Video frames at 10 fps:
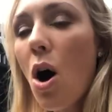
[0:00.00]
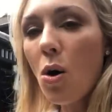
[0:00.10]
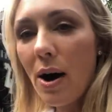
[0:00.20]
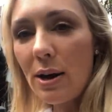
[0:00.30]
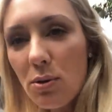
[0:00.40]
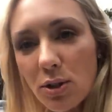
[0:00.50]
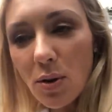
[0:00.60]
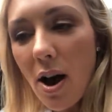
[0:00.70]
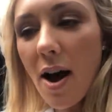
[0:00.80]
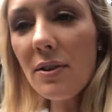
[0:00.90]
Oh, and
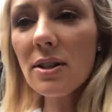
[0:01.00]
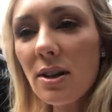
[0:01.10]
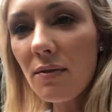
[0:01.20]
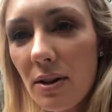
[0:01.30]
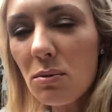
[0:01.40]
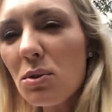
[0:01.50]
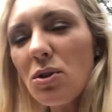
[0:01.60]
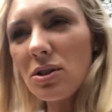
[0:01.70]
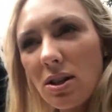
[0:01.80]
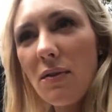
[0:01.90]
also I've discovered, or
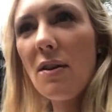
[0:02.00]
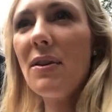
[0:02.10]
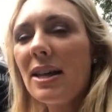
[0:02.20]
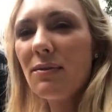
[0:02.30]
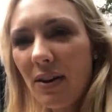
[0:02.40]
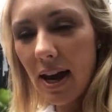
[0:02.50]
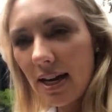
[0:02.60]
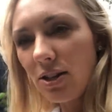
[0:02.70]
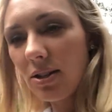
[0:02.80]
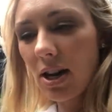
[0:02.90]
not discovered, I've liked them for
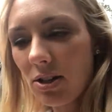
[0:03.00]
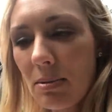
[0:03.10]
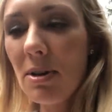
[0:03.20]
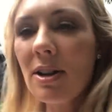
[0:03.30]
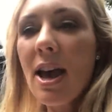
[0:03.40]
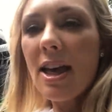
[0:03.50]
ages actually, but